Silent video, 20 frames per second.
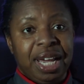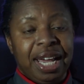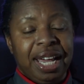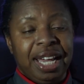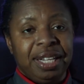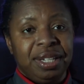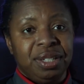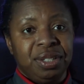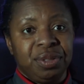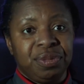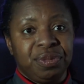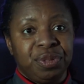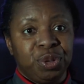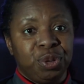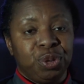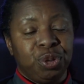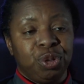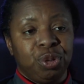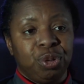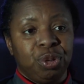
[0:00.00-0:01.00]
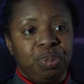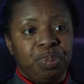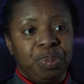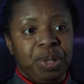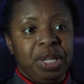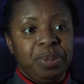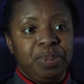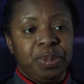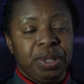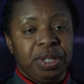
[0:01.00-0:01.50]
And for
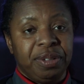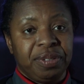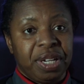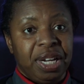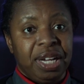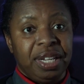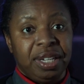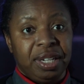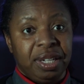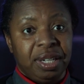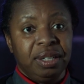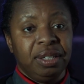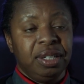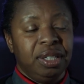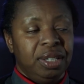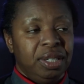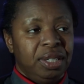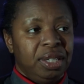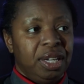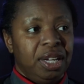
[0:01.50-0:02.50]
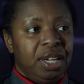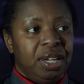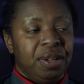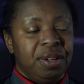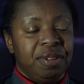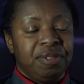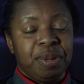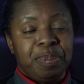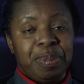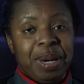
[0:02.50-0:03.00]
people of colour, uh,
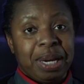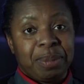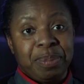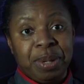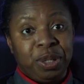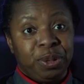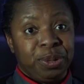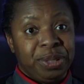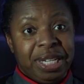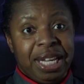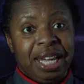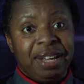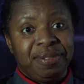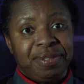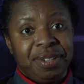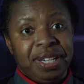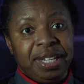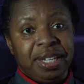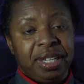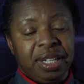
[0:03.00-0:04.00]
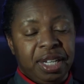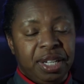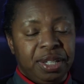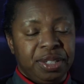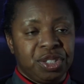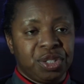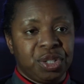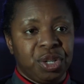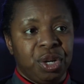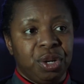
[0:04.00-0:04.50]
for black minority ethnic uh,
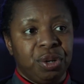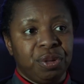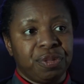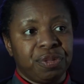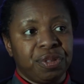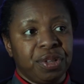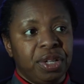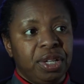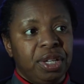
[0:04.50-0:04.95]
staff,